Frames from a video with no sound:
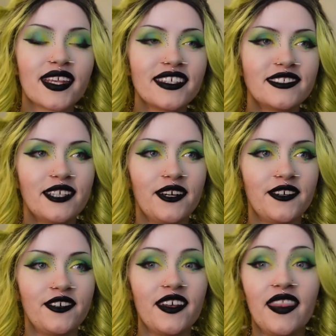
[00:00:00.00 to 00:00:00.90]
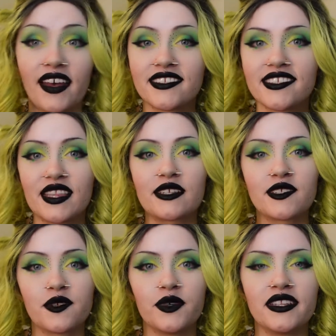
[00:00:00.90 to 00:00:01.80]
So that's
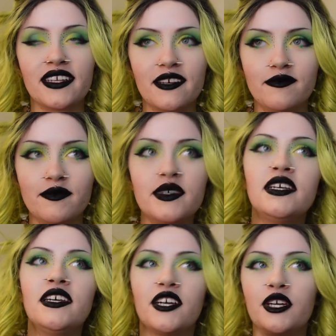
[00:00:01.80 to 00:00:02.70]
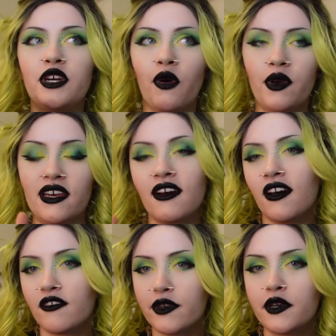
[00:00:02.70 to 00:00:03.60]
the one that I'm going
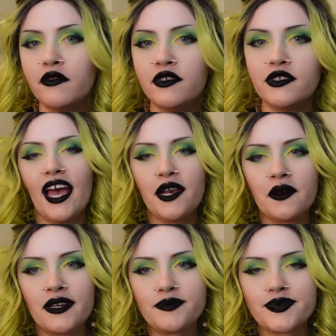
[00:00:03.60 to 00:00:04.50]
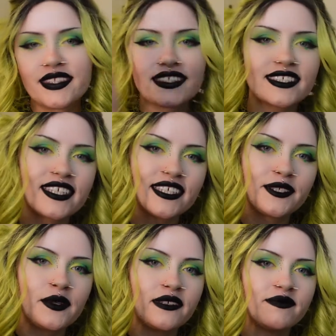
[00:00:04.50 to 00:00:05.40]
off of. Anyway, let's get
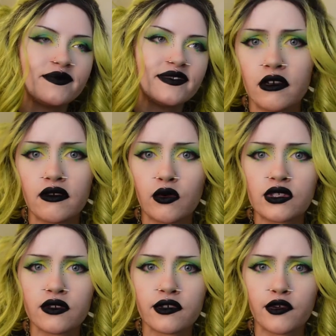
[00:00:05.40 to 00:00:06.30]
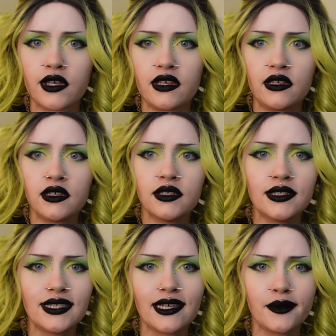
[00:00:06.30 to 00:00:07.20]
into it. Voiceover Frankie,
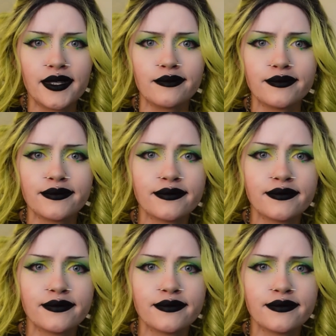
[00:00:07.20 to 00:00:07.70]
take it away.